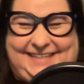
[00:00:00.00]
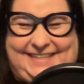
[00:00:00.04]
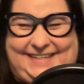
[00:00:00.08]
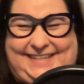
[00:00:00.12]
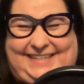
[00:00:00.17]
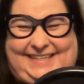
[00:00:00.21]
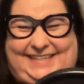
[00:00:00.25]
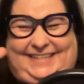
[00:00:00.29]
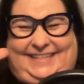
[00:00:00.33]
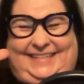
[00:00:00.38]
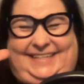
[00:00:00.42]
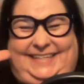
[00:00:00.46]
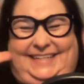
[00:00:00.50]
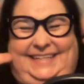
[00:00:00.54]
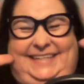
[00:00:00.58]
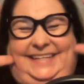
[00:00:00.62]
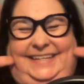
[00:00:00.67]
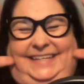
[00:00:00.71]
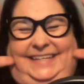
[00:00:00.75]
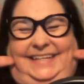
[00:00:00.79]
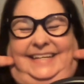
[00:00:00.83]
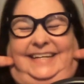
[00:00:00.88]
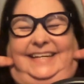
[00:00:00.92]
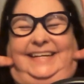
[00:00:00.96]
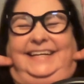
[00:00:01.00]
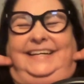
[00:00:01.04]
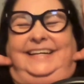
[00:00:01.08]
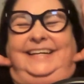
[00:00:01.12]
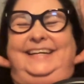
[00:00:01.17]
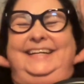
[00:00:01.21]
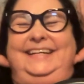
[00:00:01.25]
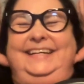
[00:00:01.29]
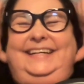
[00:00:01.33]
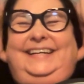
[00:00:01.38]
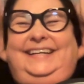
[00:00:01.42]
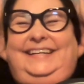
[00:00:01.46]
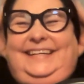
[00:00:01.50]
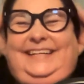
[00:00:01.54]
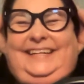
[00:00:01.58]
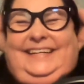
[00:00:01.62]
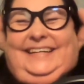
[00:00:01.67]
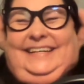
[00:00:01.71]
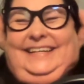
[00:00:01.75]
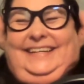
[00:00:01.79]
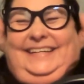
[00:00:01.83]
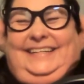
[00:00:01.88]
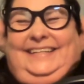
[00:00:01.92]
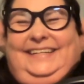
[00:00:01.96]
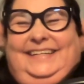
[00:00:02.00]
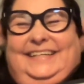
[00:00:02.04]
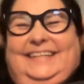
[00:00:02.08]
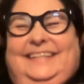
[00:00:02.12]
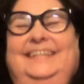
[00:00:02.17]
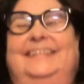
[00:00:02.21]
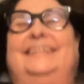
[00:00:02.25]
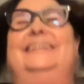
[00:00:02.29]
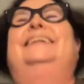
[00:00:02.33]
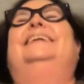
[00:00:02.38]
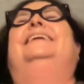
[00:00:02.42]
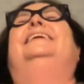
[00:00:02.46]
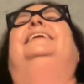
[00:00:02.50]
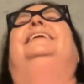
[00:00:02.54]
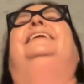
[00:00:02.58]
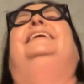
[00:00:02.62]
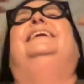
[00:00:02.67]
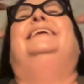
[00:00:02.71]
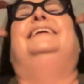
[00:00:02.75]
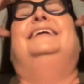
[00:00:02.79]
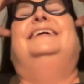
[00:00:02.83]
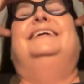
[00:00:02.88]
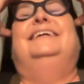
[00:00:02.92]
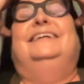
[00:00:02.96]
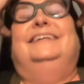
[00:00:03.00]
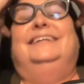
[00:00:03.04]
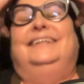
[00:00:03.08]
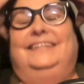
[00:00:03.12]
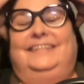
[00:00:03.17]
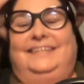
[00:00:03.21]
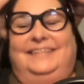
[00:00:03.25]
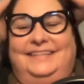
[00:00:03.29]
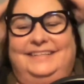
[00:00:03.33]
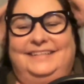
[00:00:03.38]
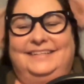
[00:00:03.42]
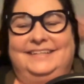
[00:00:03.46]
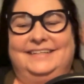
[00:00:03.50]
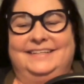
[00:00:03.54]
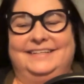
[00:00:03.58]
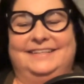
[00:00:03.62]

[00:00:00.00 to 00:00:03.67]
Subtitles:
[no speech]